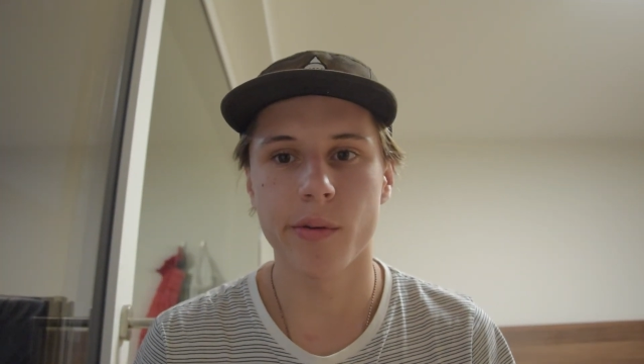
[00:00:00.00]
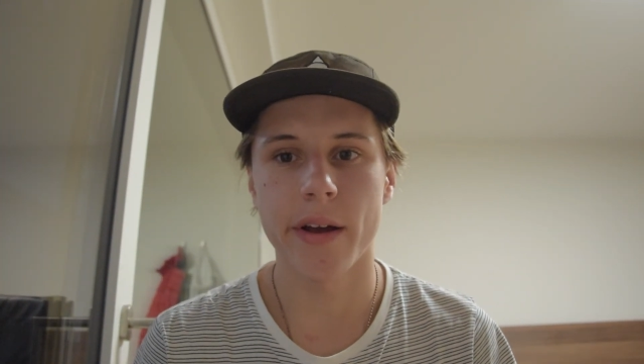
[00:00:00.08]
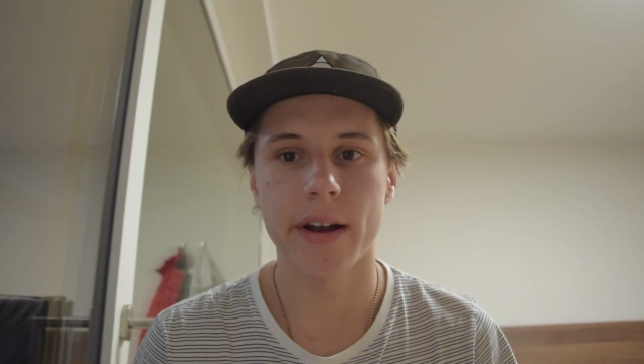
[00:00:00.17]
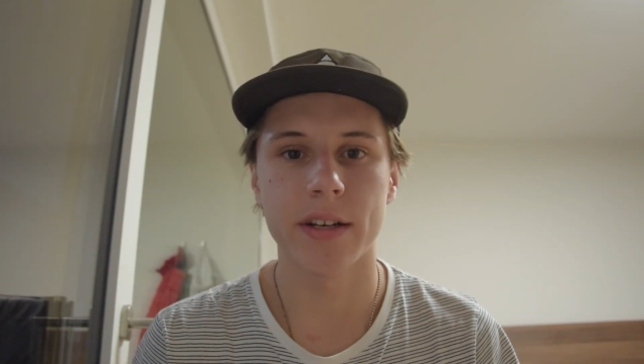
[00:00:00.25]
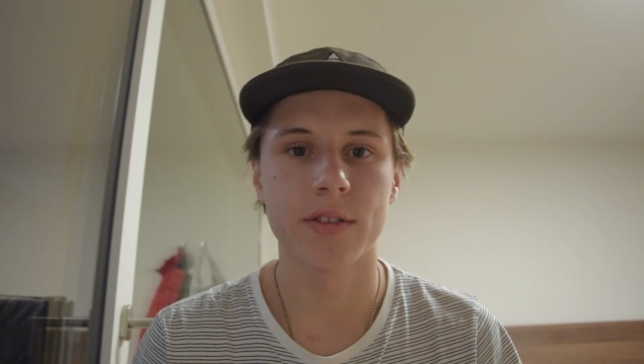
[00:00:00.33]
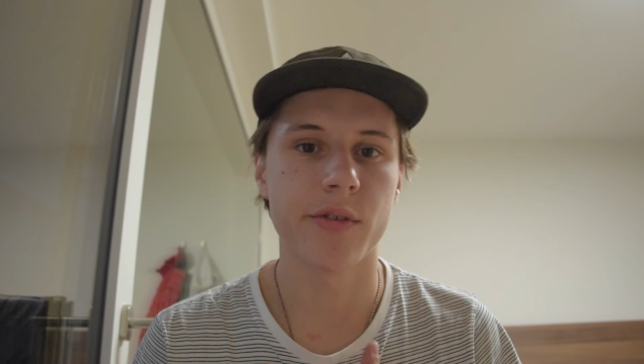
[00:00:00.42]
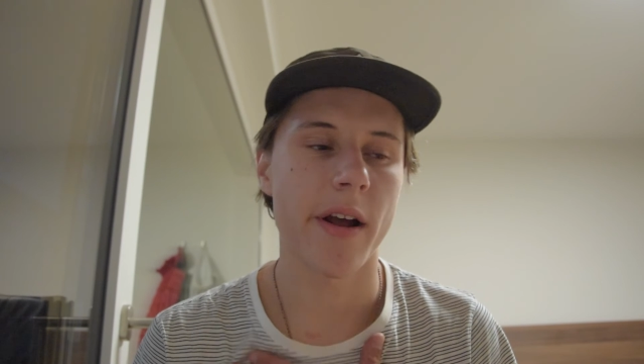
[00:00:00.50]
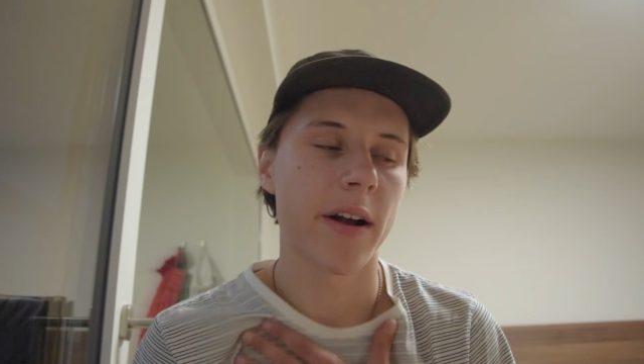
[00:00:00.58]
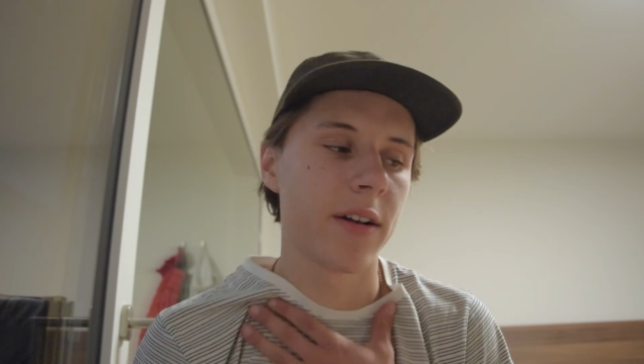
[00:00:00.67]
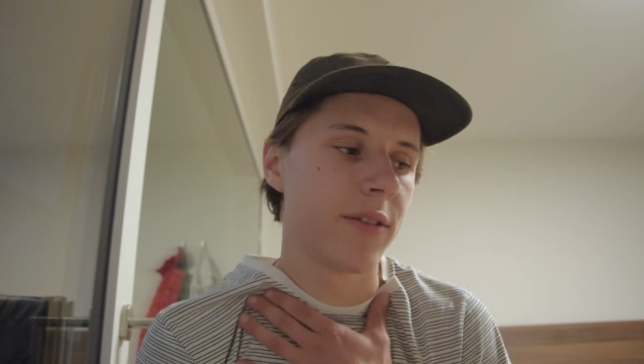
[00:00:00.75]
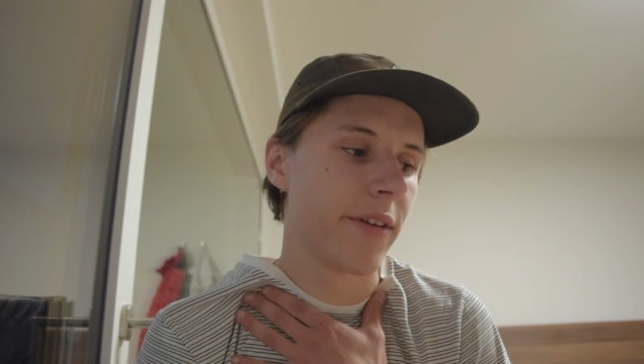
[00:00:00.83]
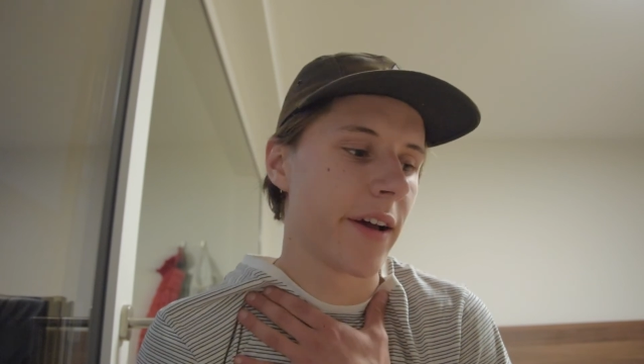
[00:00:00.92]
where I
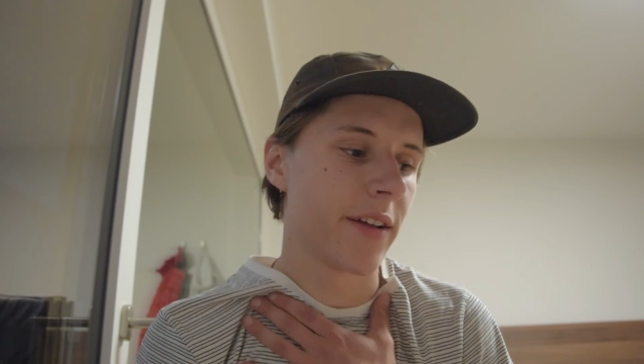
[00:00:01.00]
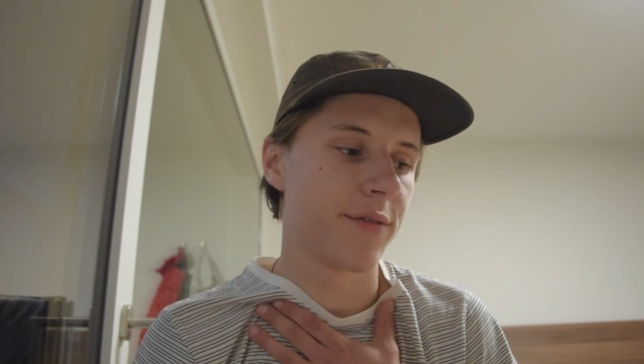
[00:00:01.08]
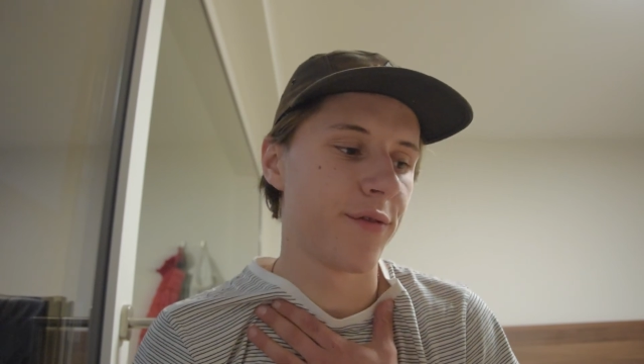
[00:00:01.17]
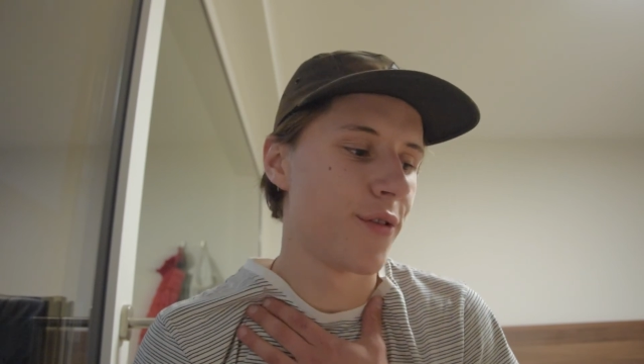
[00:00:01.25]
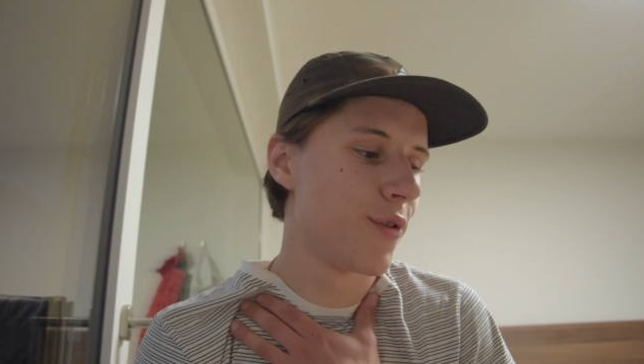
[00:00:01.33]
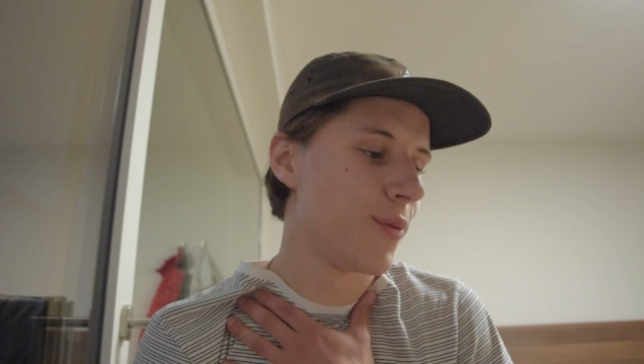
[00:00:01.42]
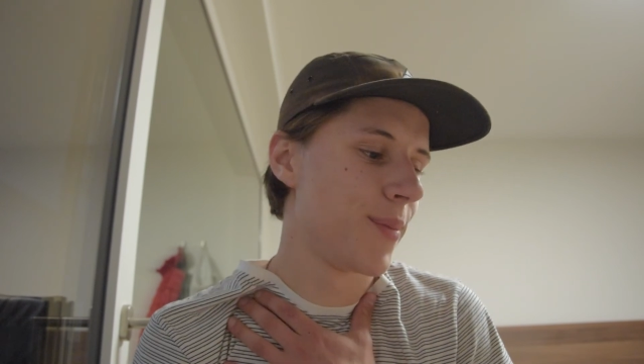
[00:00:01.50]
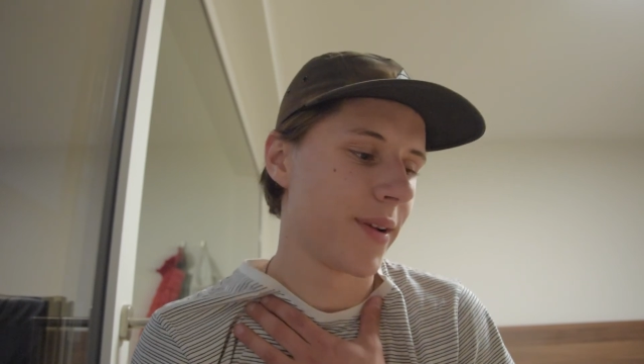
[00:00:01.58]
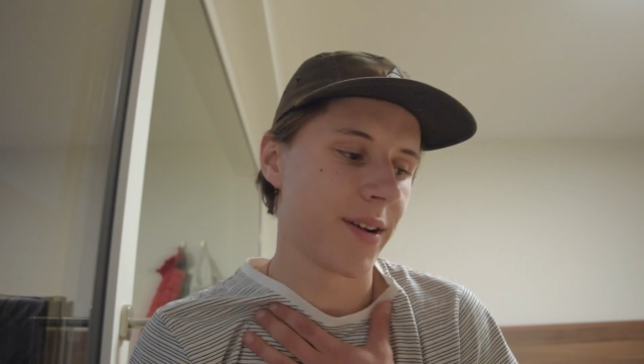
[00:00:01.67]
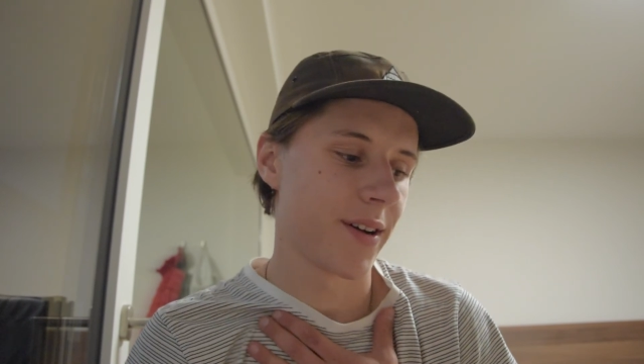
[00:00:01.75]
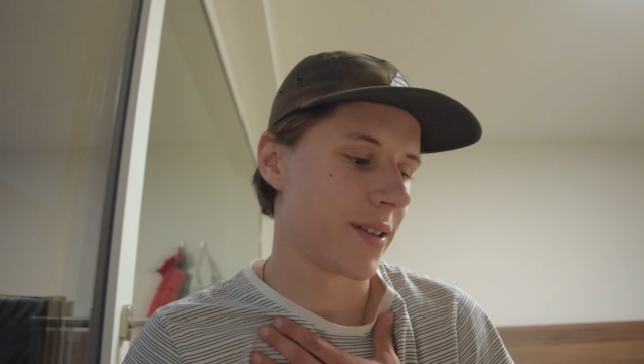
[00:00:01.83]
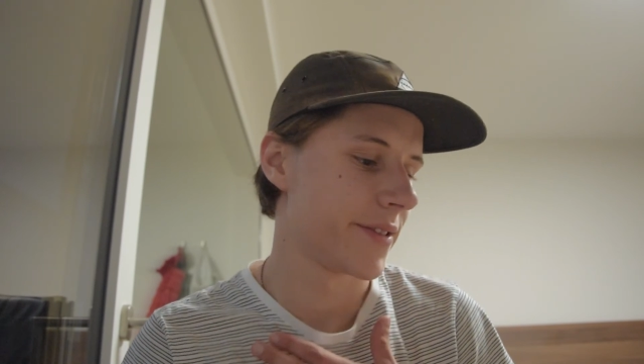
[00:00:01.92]
struggle to get through,
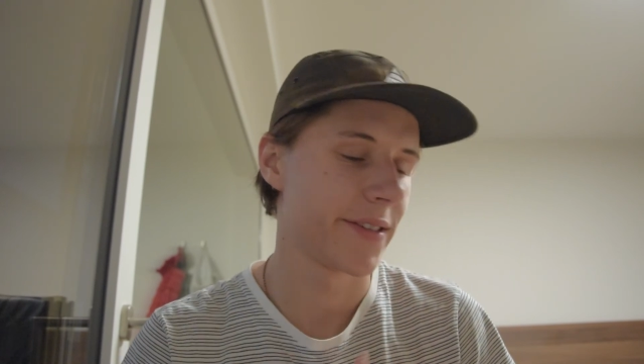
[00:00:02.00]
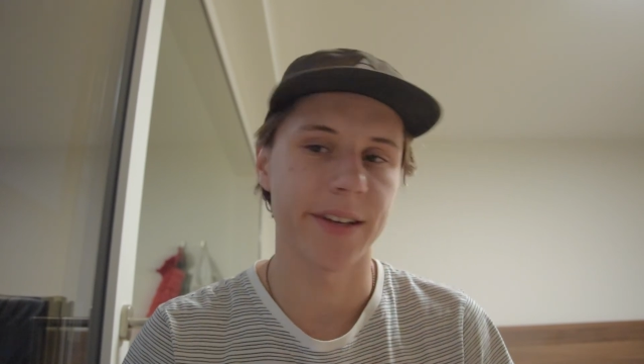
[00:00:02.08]
because